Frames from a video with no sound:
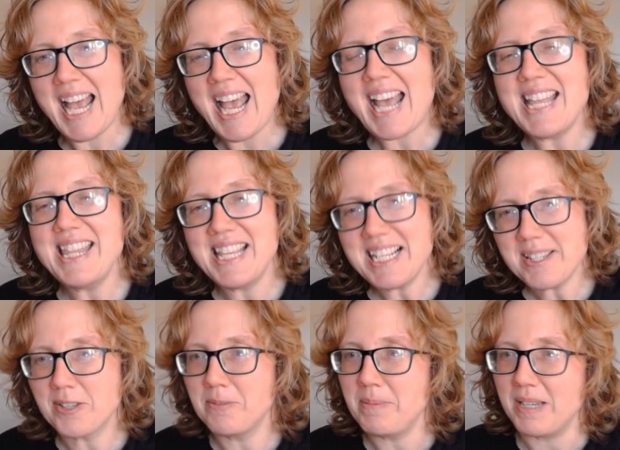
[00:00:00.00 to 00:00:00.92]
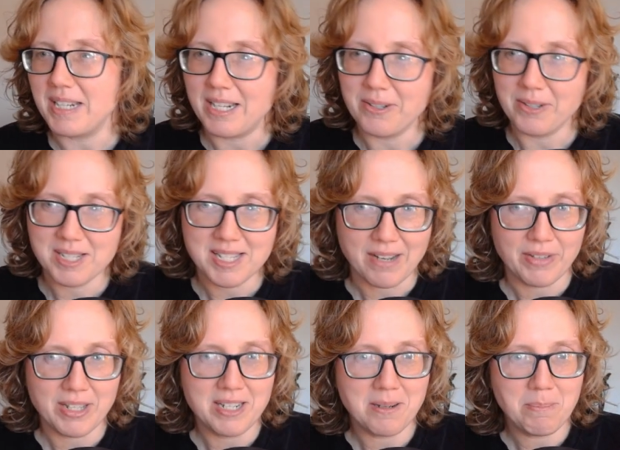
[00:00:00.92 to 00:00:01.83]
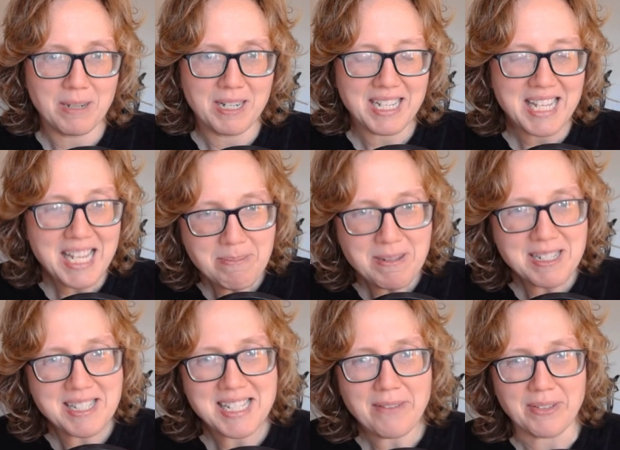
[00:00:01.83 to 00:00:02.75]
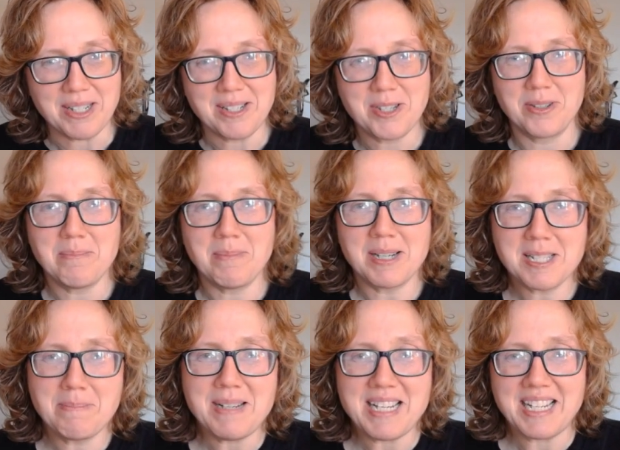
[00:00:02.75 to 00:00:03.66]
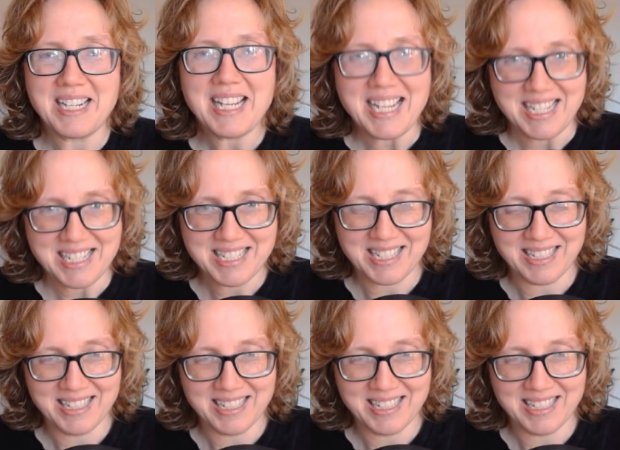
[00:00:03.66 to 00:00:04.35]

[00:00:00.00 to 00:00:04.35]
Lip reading: And this could be an 8 or a 7, but it can't be a 7, so it must be an 8.